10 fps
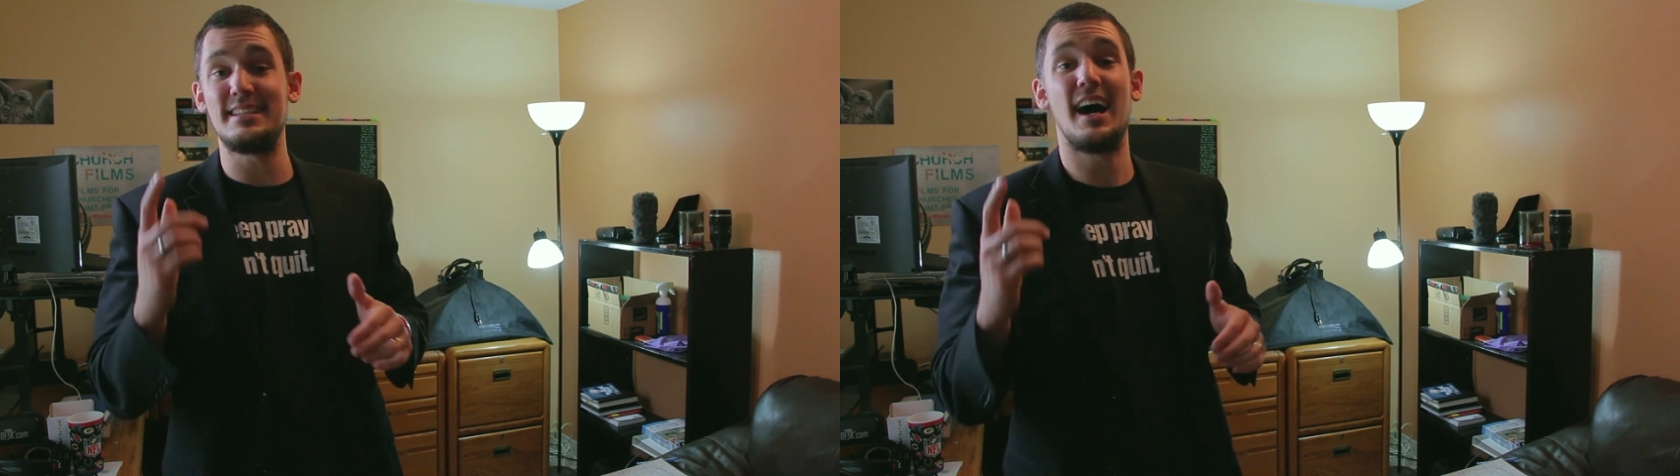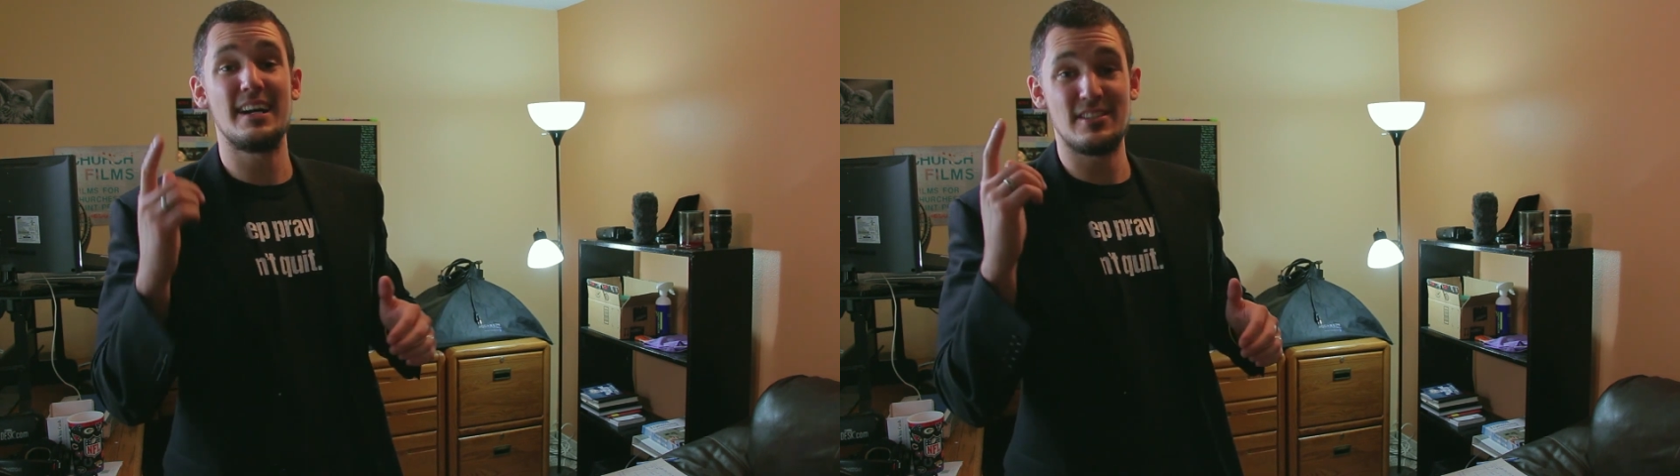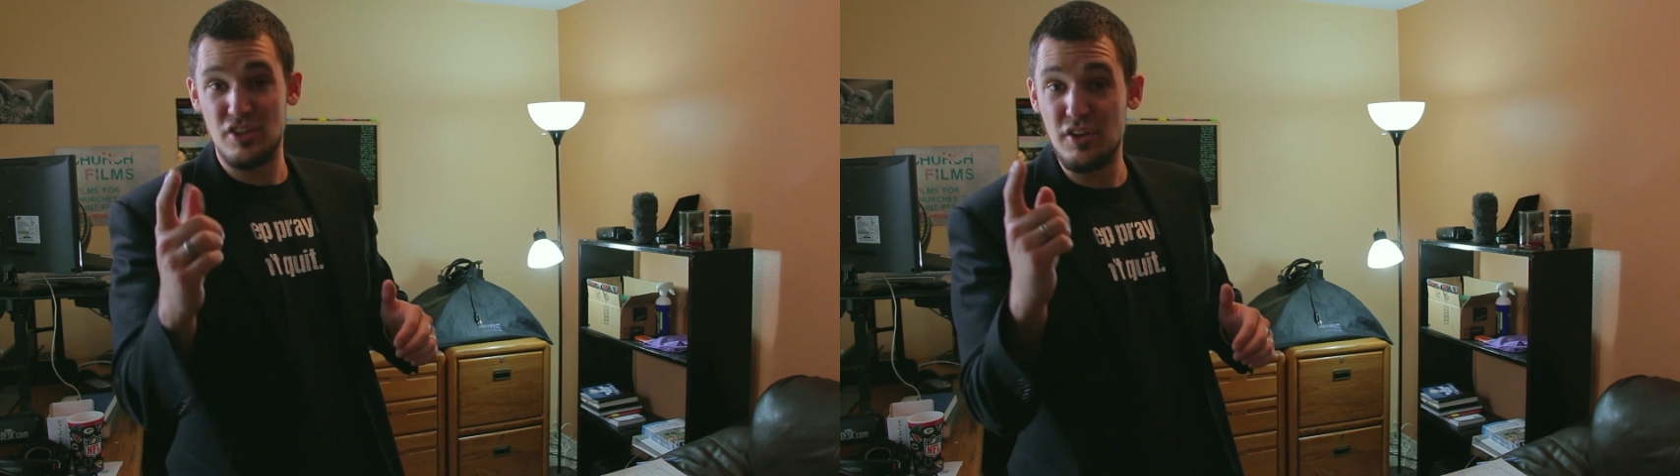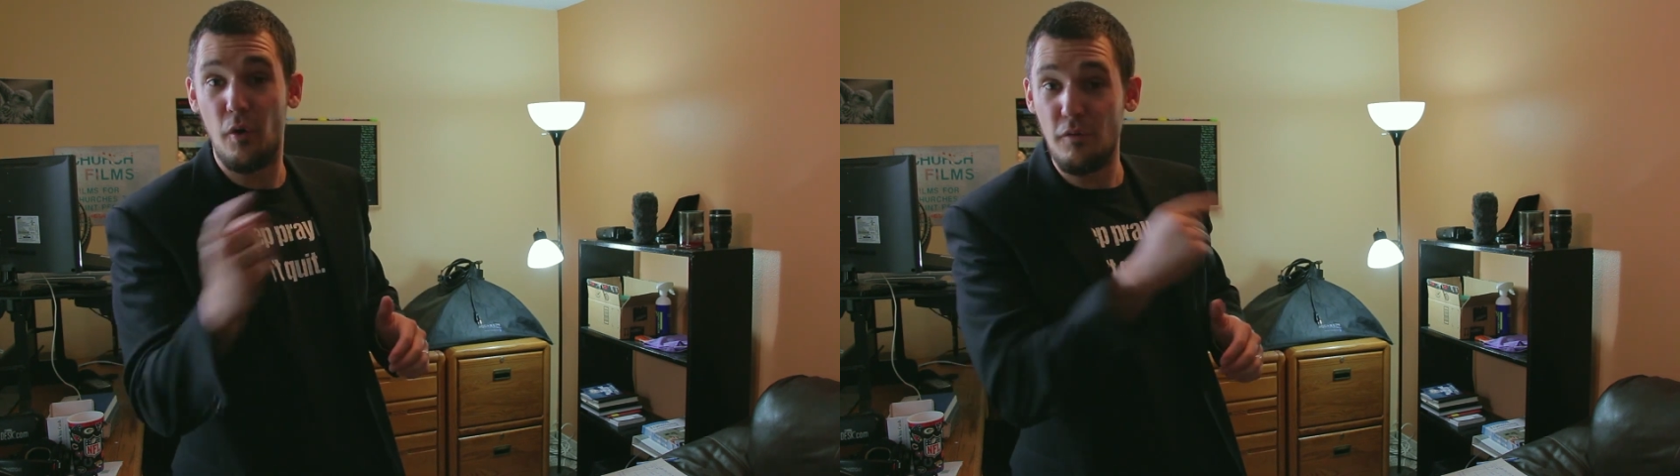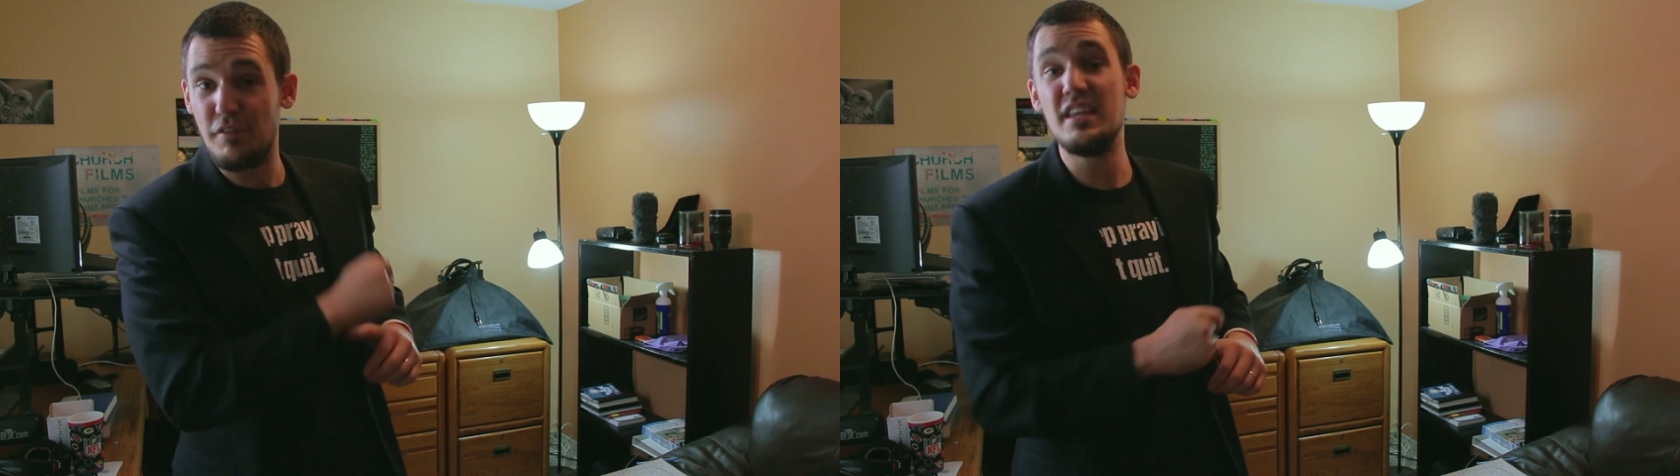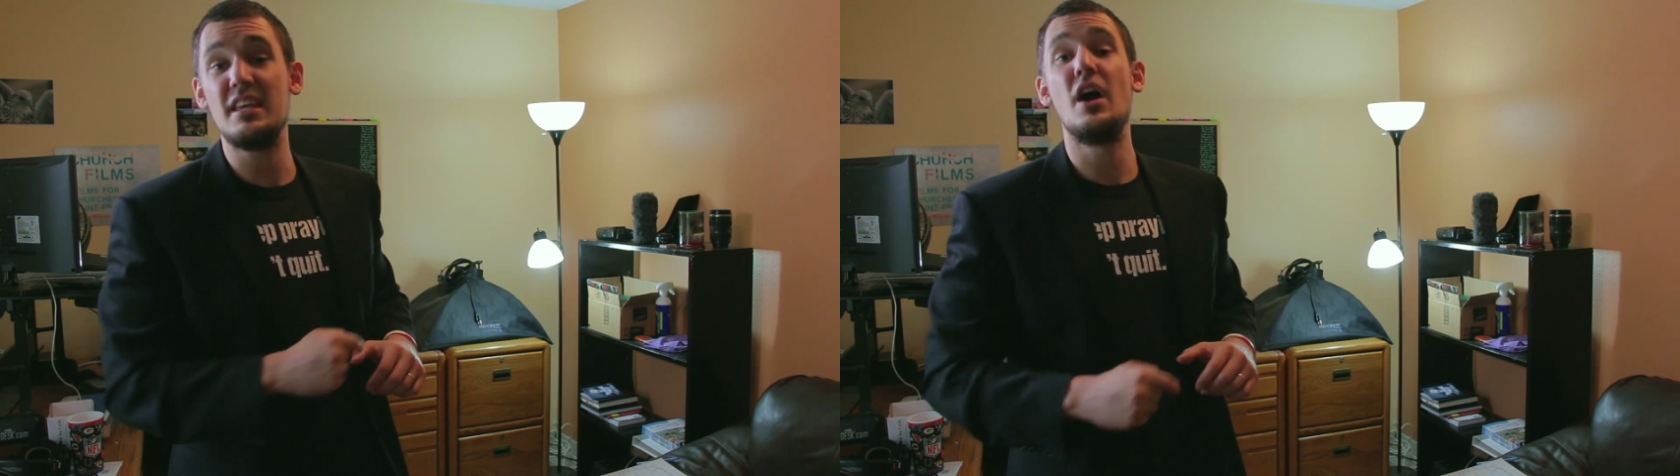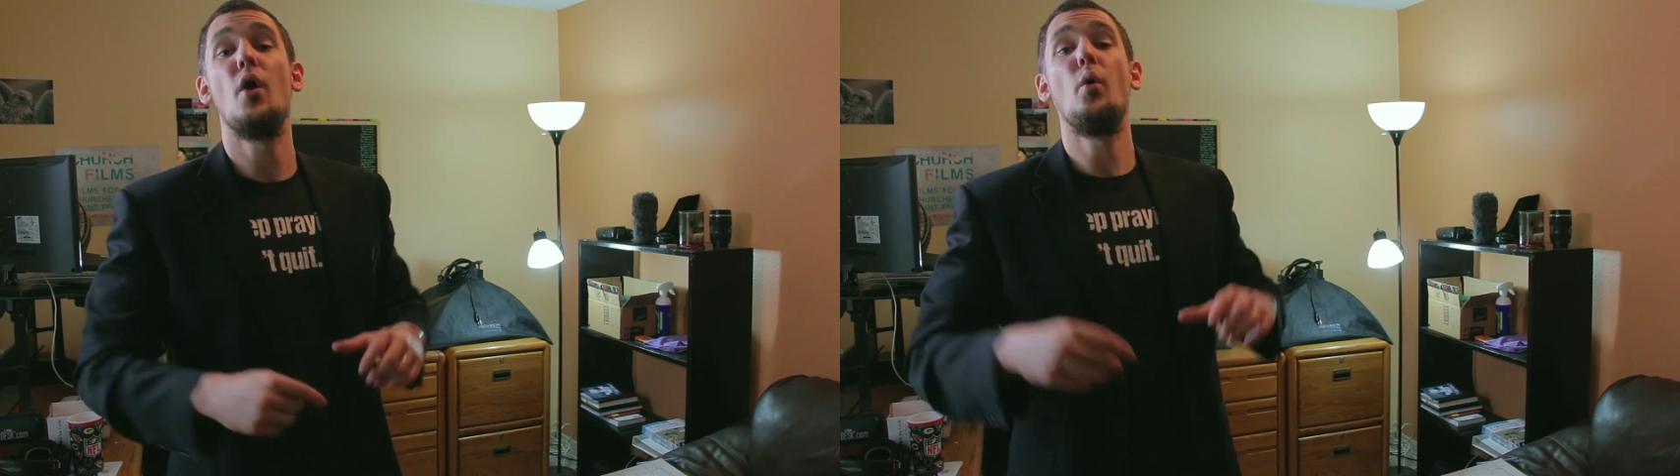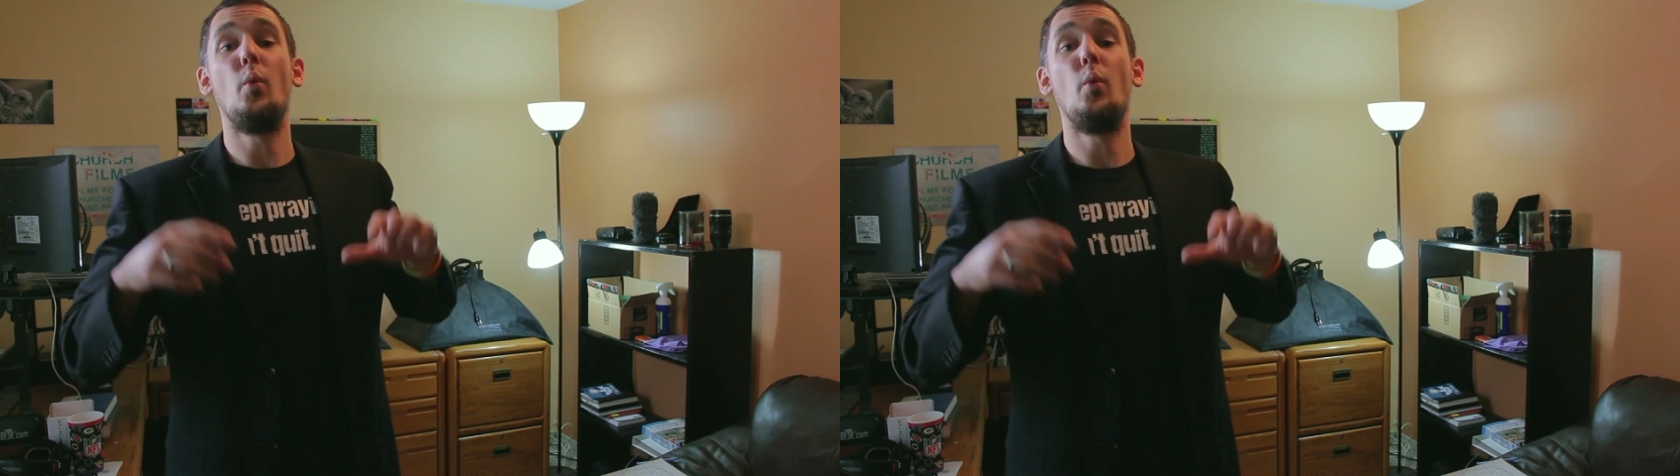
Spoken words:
.gov